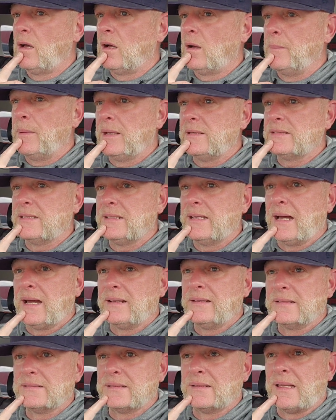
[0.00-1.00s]
amazing
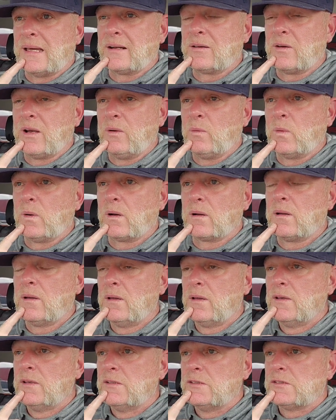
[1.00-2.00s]
guy, does a lot of great work.
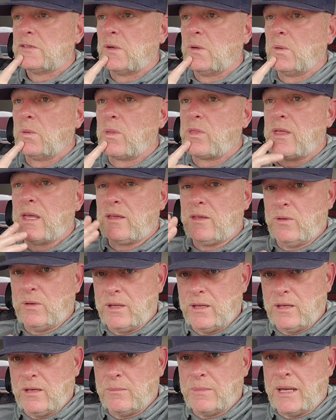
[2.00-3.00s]
So thank you
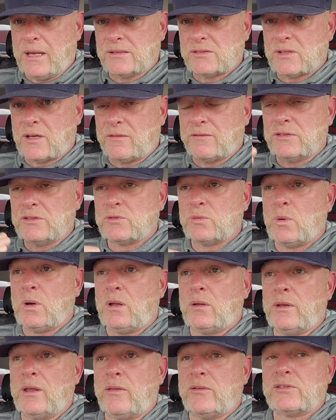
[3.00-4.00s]
to him. Hats off as
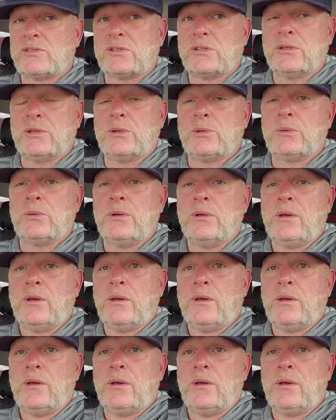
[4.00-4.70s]
well. Another salute.